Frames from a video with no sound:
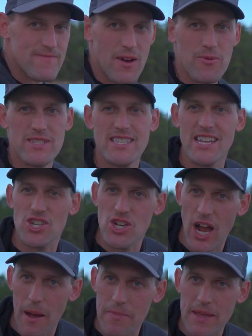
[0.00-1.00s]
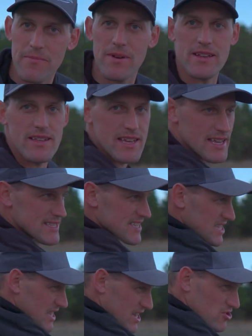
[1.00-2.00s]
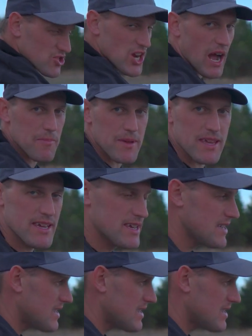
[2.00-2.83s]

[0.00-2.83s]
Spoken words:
I wouldn't say choppy, but it's a little choppy.